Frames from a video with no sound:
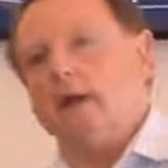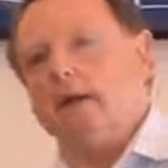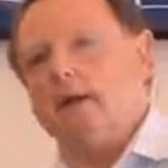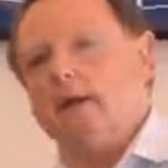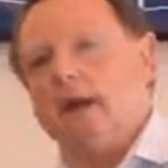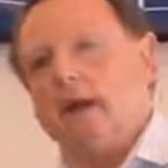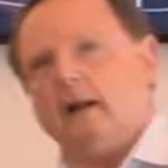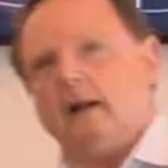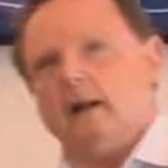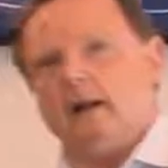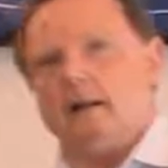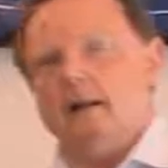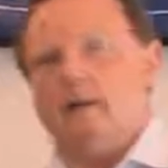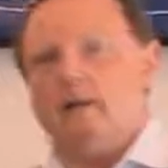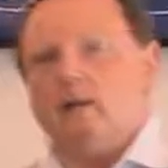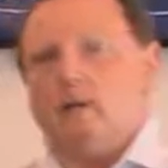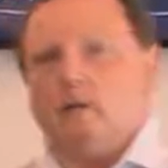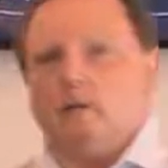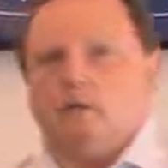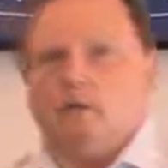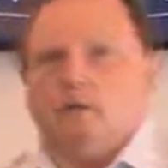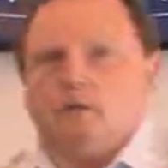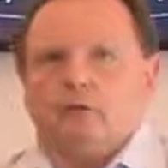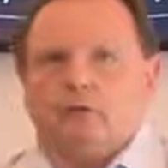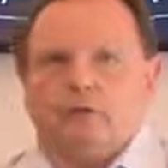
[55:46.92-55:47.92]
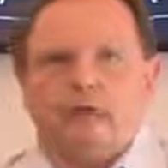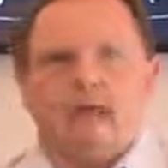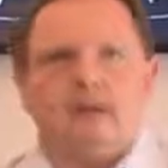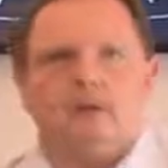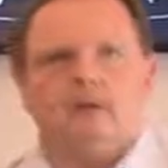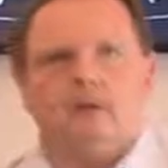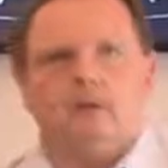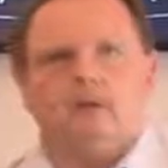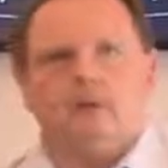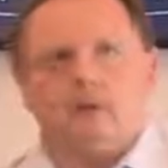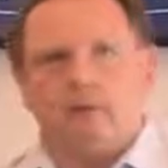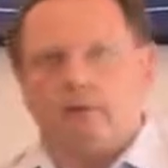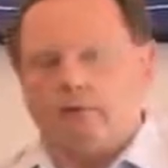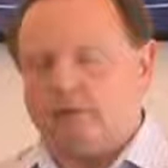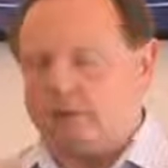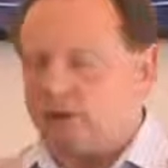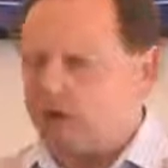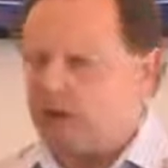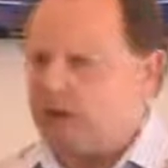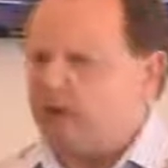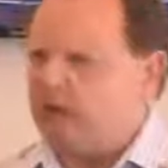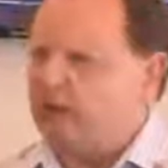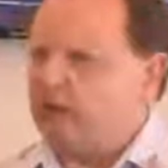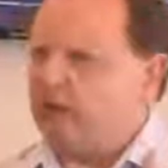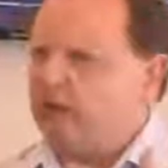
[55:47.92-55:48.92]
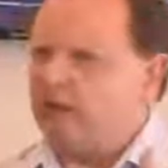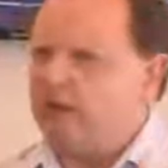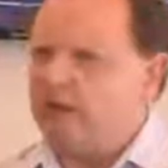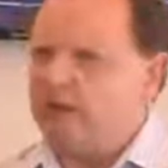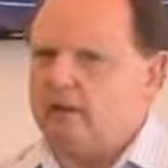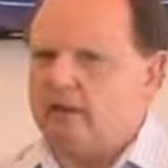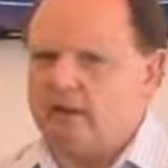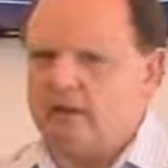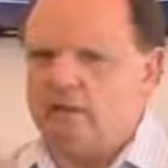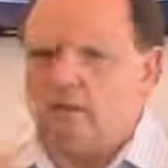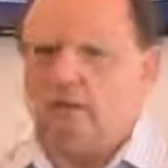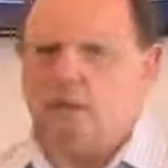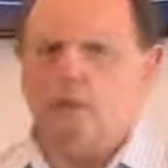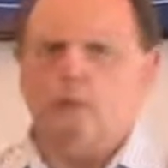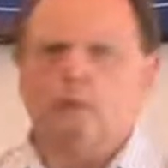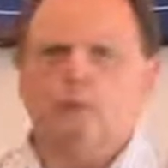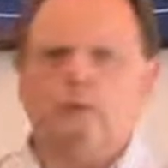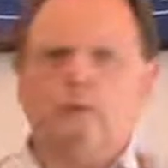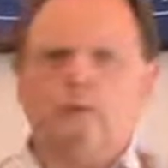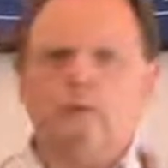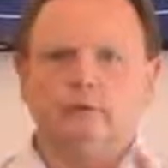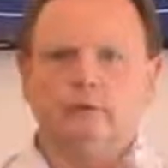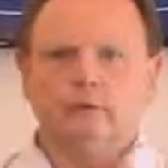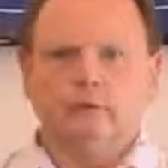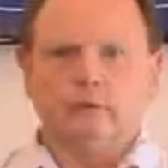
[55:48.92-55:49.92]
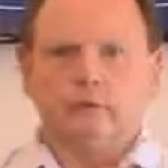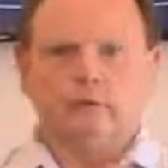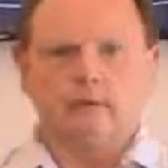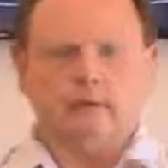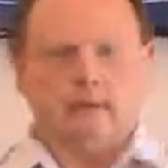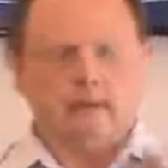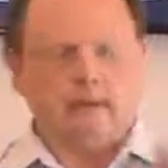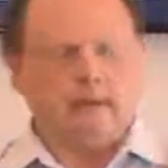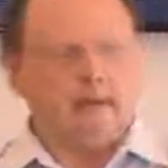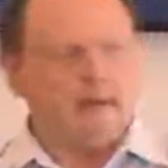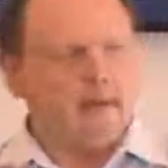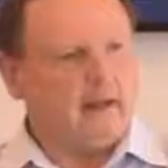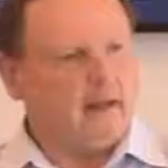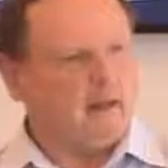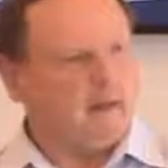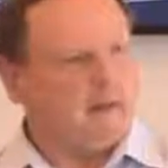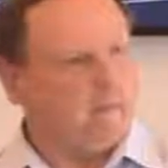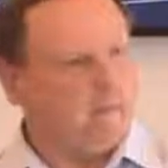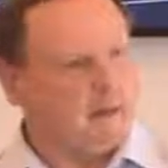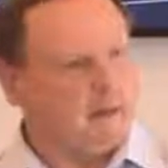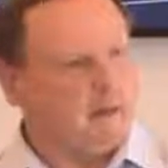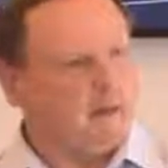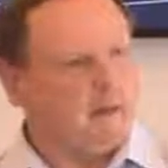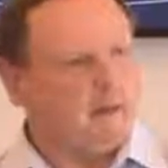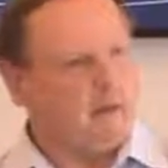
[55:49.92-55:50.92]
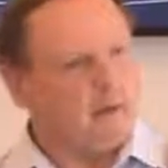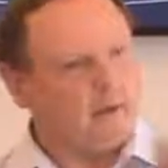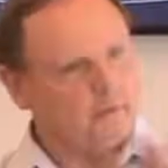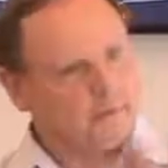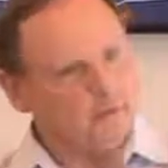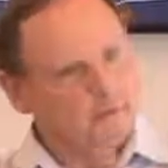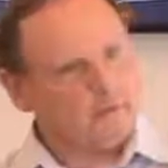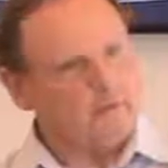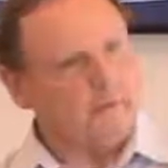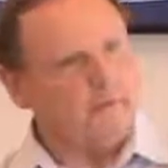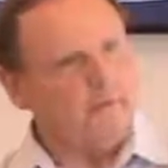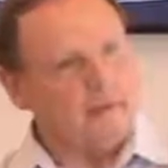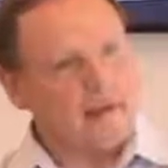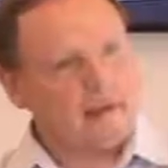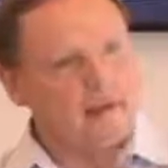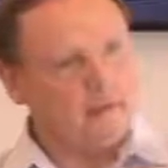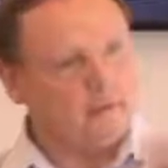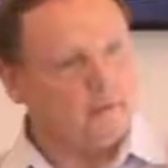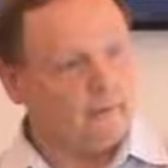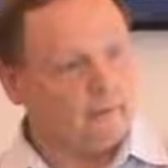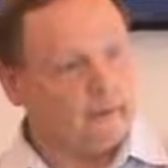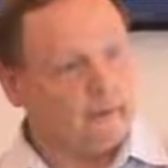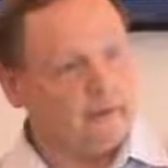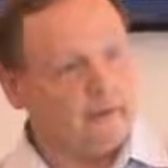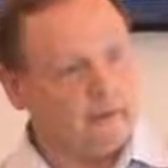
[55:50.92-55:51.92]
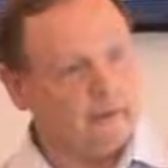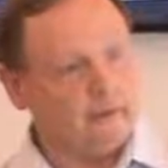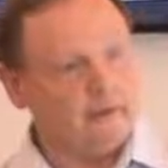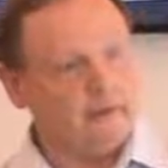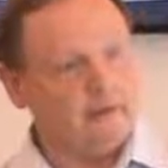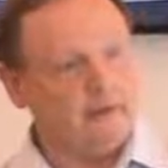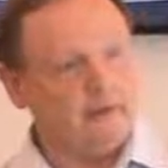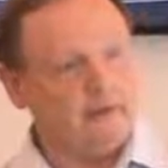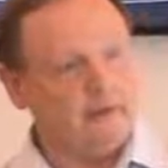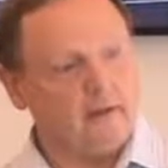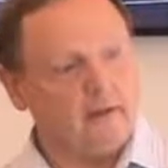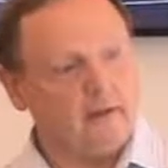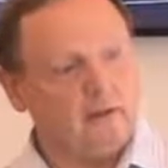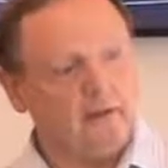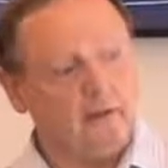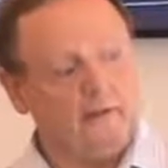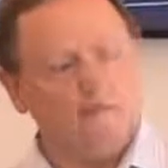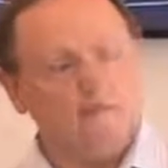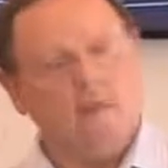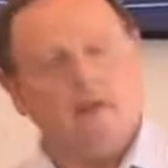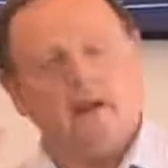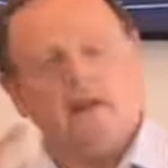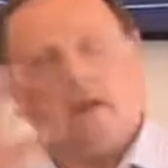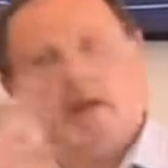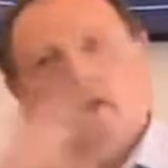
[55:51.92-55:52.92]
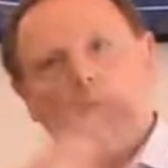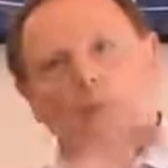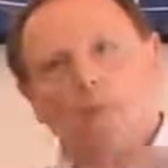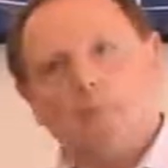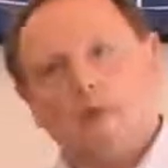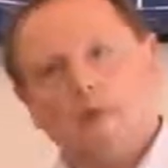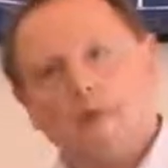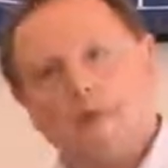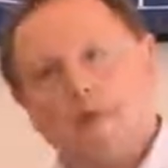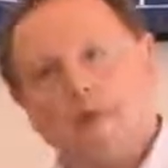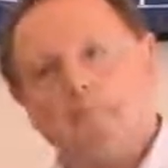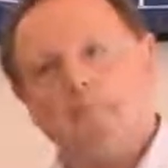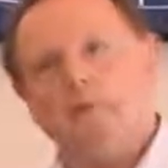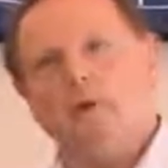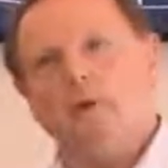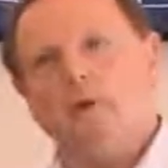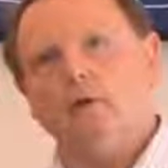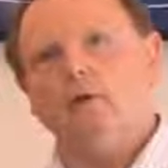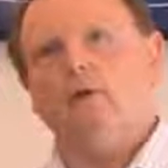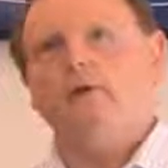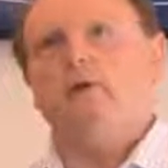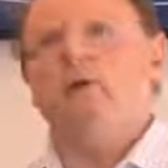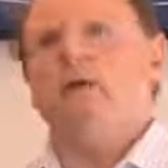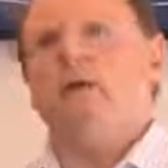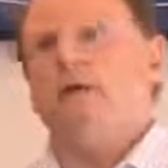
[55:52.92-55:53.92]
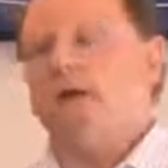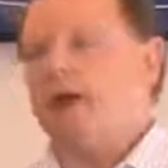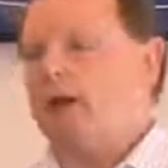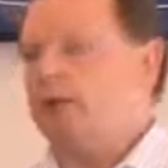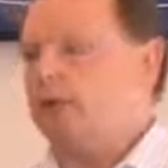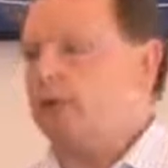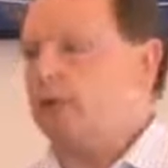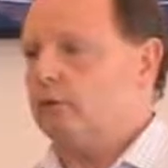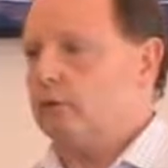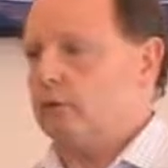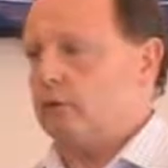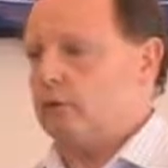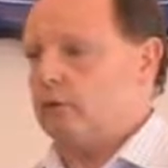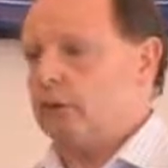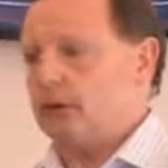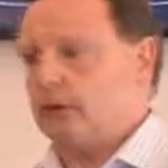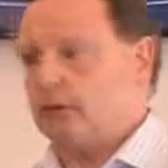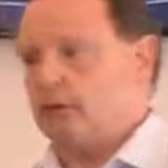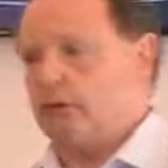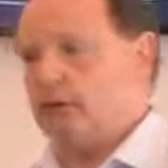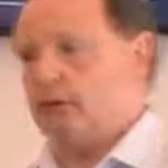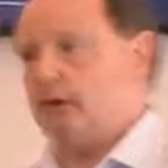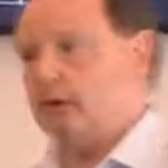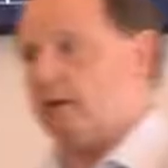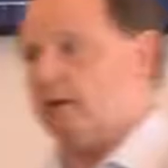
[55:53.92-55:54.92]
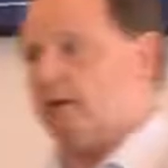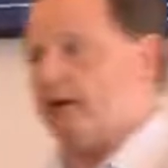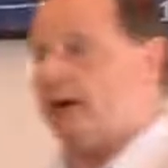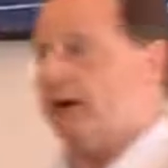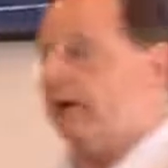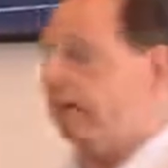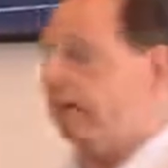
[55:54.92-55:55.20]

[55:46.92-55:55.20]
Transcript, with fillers: and, and Shakespeare follows certain rules and, and, and on top of that creativity. So we say beauty comes from this kind